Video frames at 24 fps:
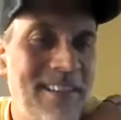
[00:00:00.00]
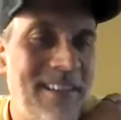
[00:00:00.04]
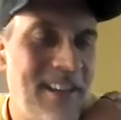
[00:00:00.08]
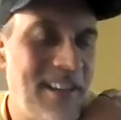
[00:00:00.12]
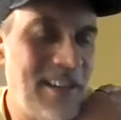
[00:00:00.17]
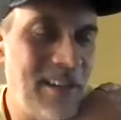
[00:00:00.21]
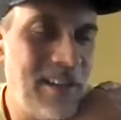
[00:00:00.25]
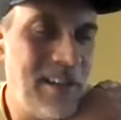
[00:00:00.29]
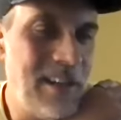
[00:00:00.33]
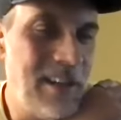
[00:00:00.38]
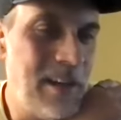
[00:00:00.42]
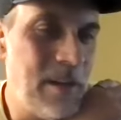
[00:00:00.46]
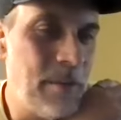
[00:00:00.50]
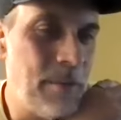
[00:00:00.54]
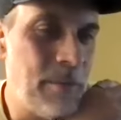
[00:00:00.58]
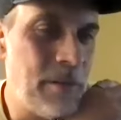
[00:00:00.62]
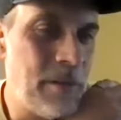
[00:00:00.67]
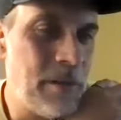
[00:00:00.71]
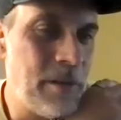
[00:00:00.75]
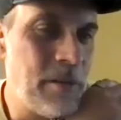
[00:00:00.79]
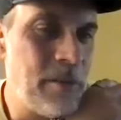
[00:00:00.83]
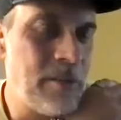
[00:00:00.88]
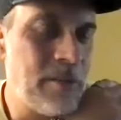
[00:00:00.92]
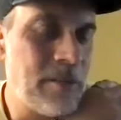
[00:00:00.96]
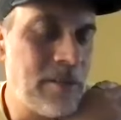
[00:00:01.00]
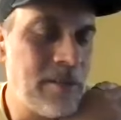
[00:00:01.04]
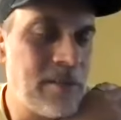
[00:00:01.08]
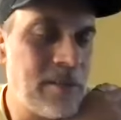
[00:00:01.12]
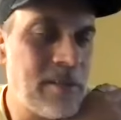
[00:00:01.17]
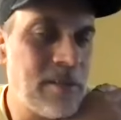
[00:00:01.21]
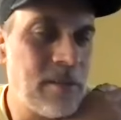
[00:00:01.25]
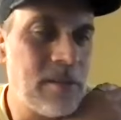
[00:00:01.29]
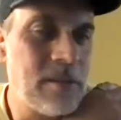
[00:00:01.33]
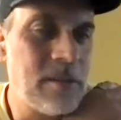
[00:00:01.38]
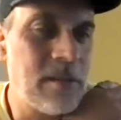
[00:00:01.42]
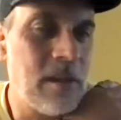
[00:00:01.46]
and you need a producer.
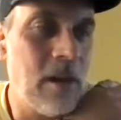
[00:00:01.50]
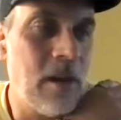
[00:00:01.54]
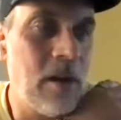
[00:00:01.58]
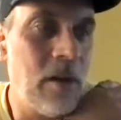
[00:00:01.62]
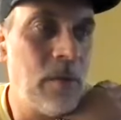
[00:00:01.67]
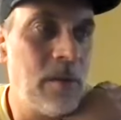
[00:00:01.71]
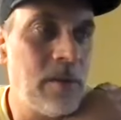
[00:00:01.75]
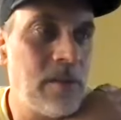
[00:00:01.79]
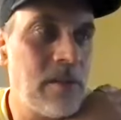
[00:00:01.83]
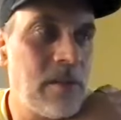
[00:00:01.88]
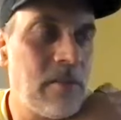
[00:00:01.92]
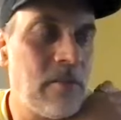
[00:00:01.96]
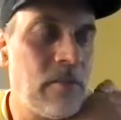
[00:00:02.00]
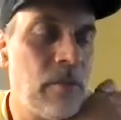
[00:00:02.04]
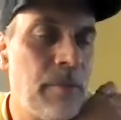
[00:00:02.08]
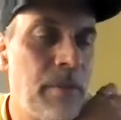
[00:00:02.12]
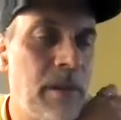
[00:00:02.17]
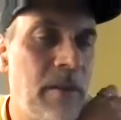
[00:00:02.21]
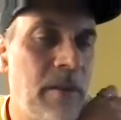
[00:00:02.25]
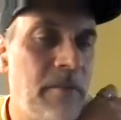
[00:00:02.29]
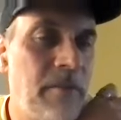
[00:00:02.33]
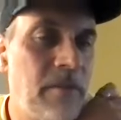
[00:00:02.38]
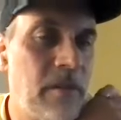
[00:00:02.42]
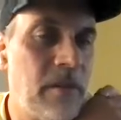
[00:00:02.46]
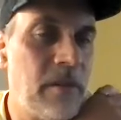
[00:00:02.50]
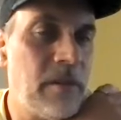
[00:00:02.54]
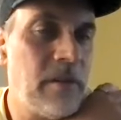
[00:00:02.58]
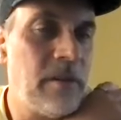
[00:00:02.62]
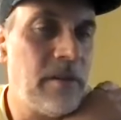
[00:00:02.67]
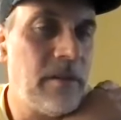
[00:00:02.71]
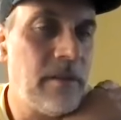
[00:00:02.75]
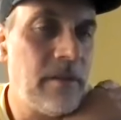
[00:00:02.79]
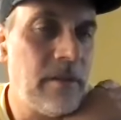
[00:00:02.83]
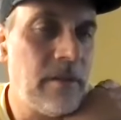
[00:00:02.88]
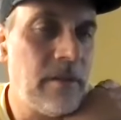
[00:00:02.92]
So it's always a group effort.